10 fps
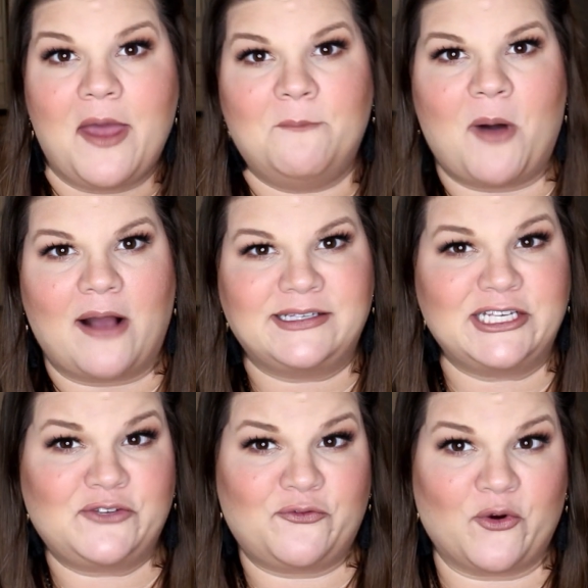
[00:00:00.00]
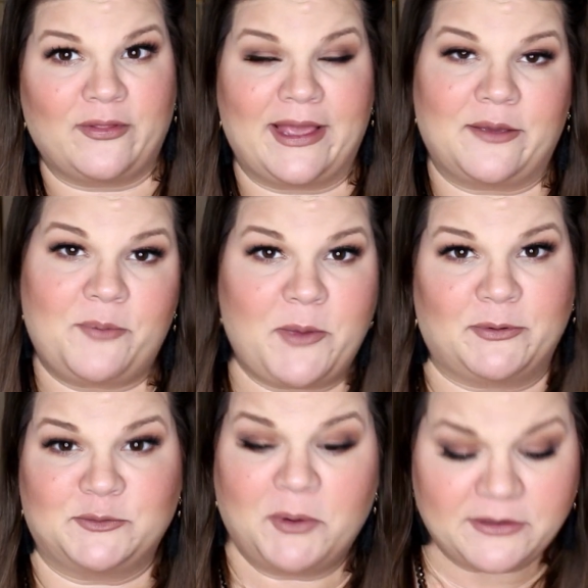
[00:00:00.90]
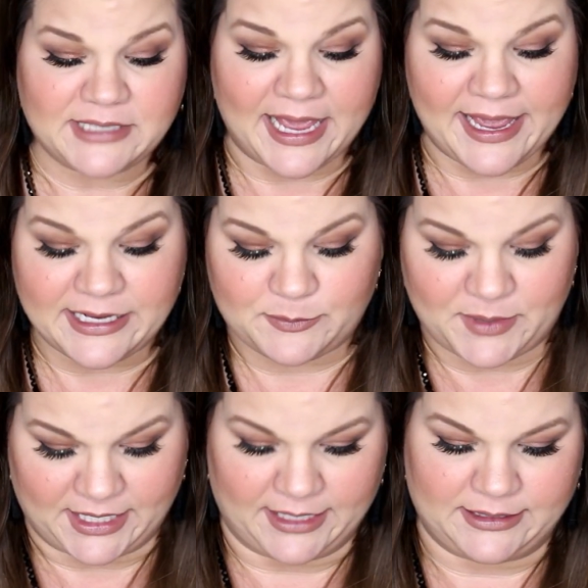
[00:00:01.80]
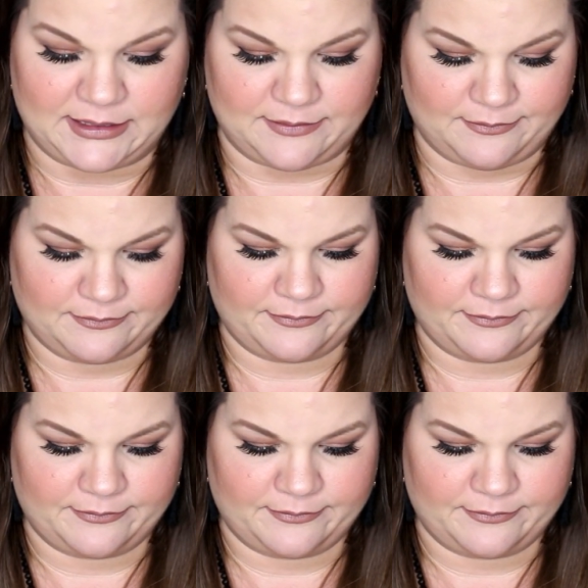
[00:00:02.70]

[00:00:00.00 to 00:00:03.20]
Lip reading: and boxes for like people's birthdays, because